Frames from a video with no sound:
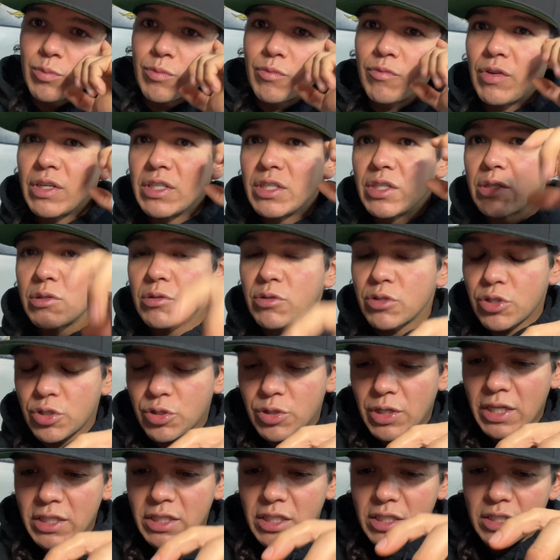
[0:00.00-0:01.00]
Physical
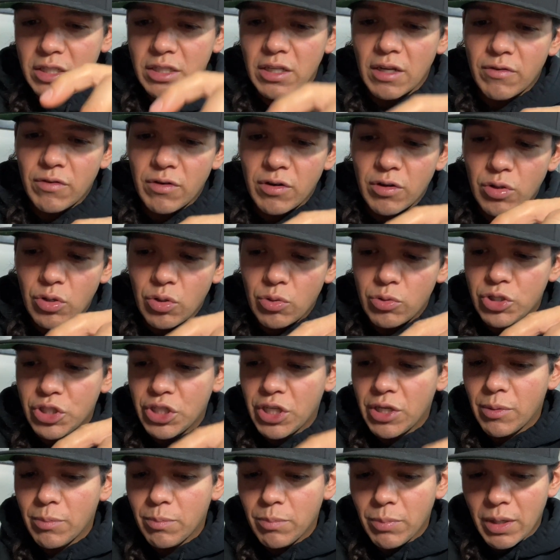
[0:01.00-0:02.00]
stress is different through
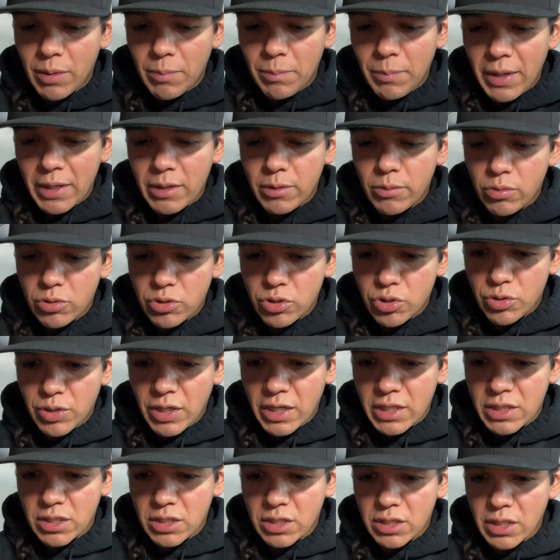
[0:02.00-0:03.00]
gym, but mental
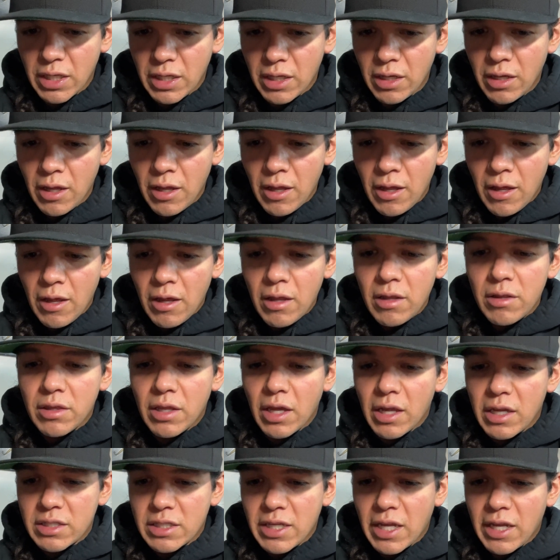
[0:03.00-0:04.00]
stress, like
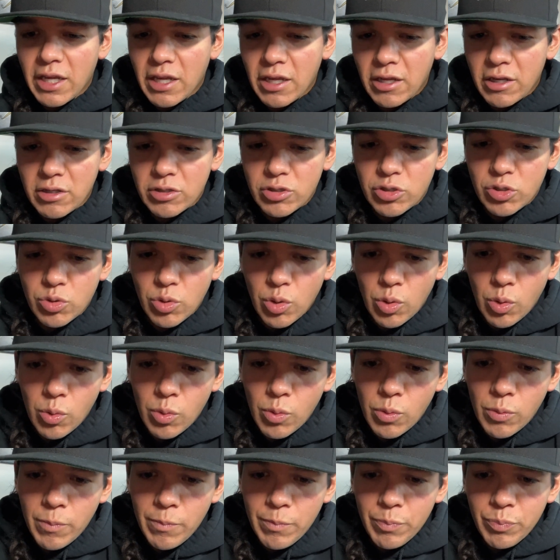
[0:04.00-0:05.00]
things I can
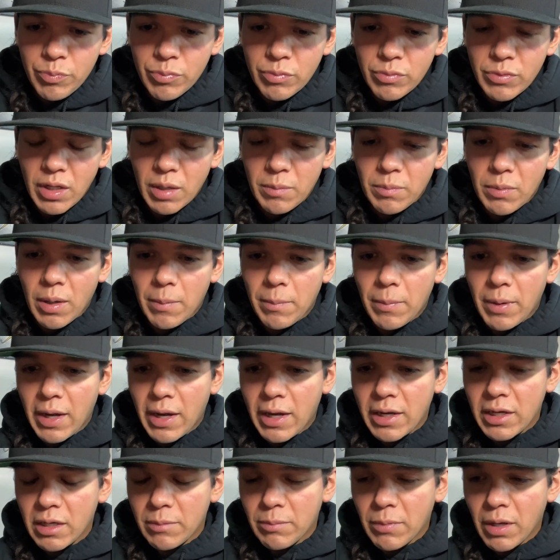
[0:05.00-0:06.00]
control, like my
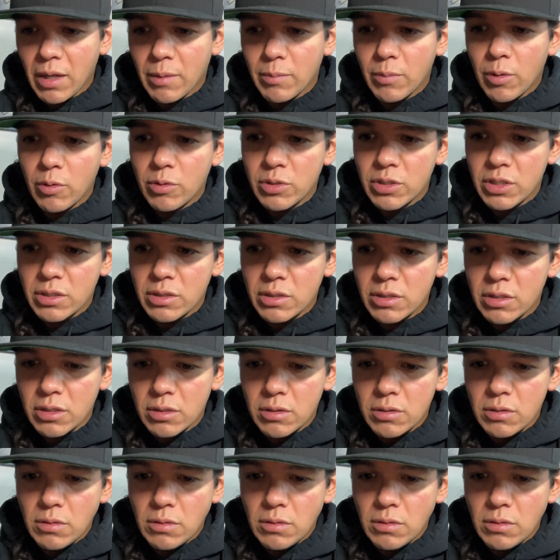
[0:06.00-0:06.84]
mind and my emotions,